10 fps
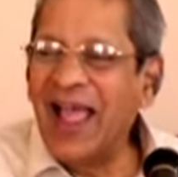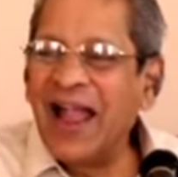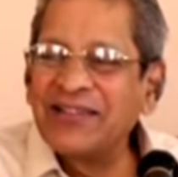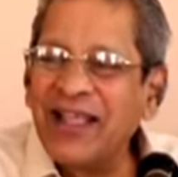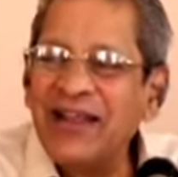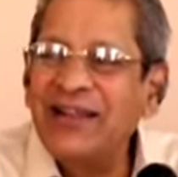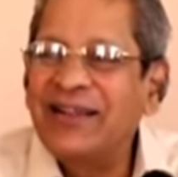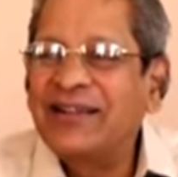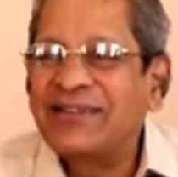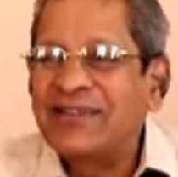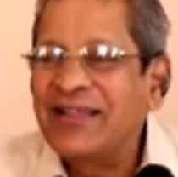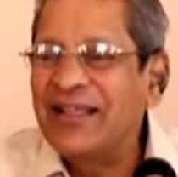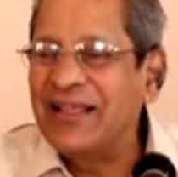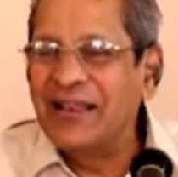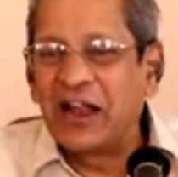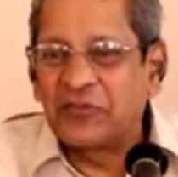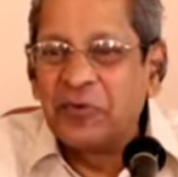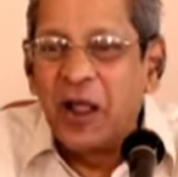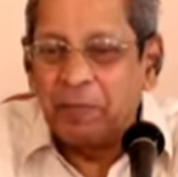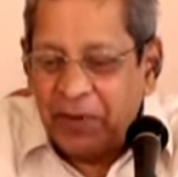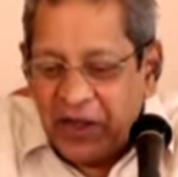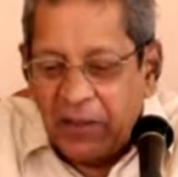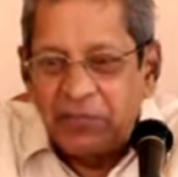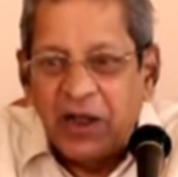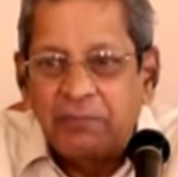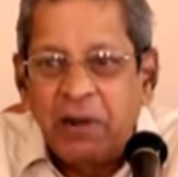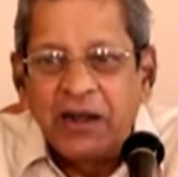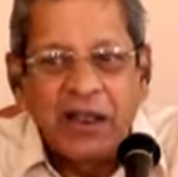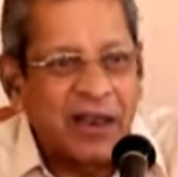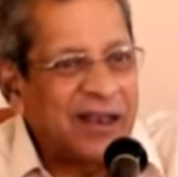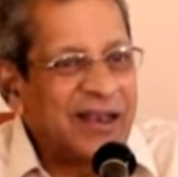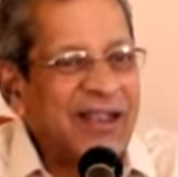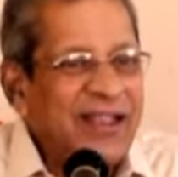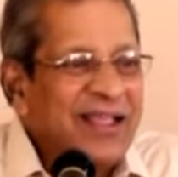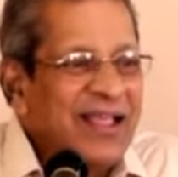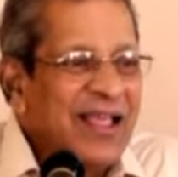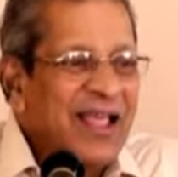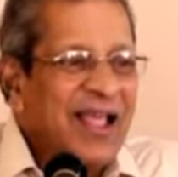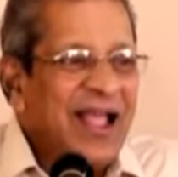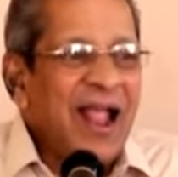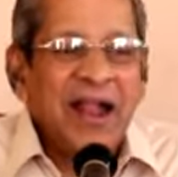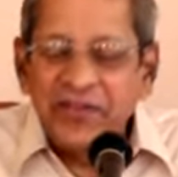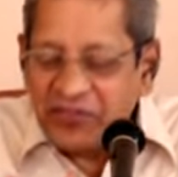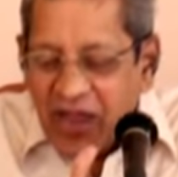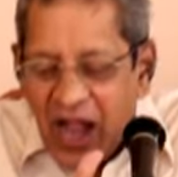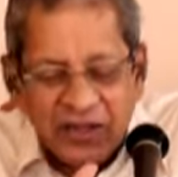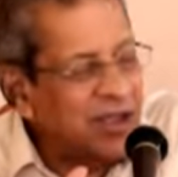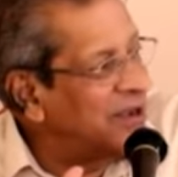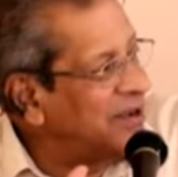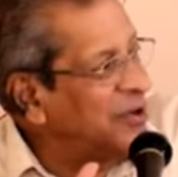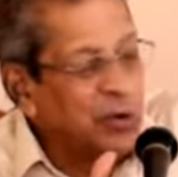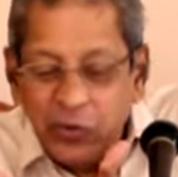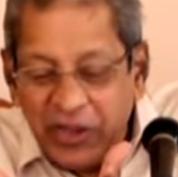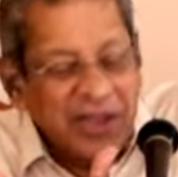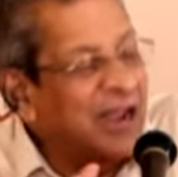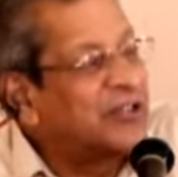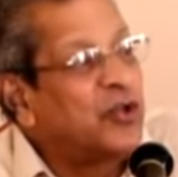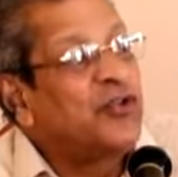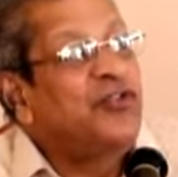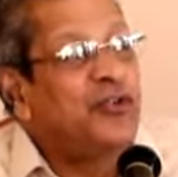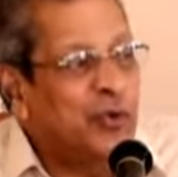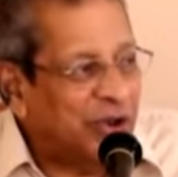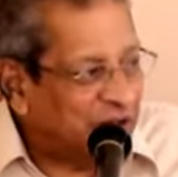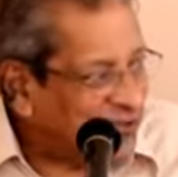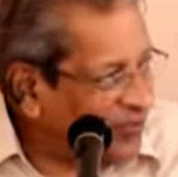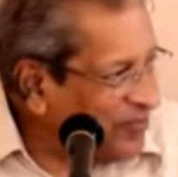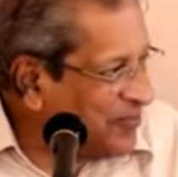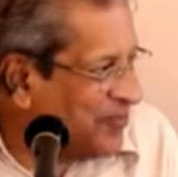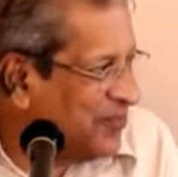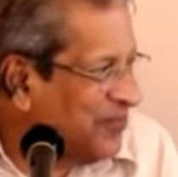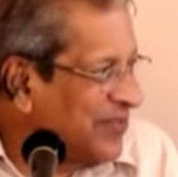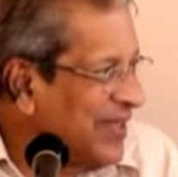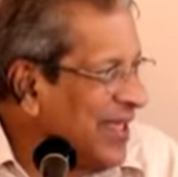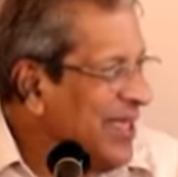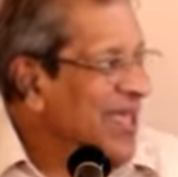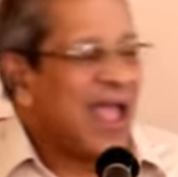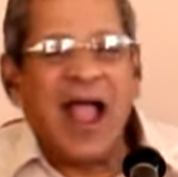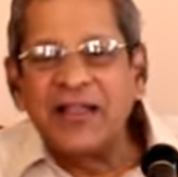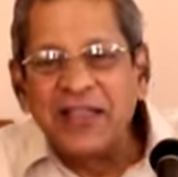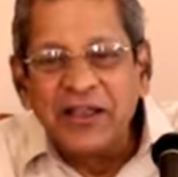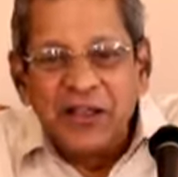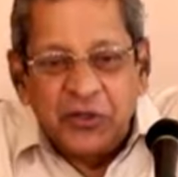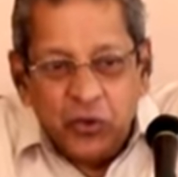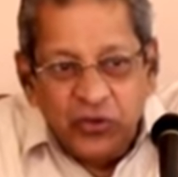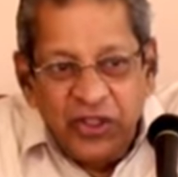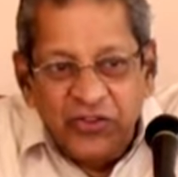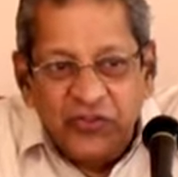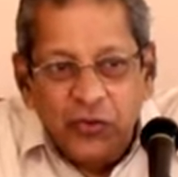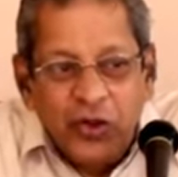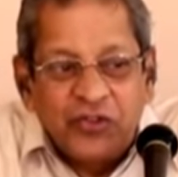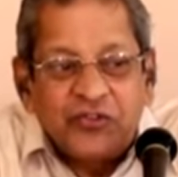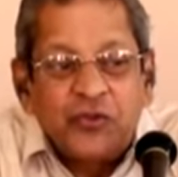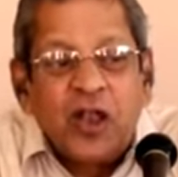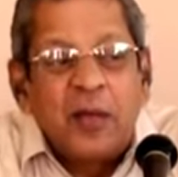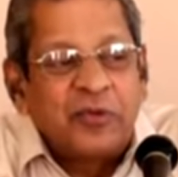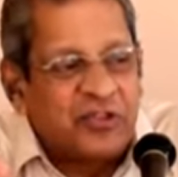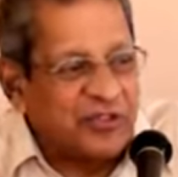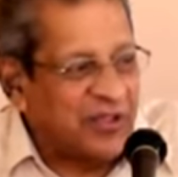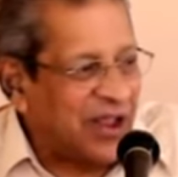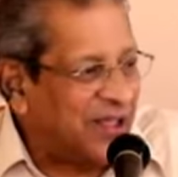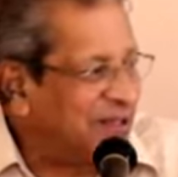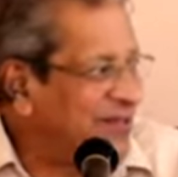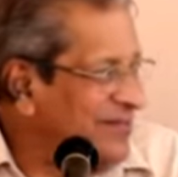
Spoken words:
And then Lakshmana picked up that bundle and started looking at those jewels. And then he took these jewels to Ramachandra.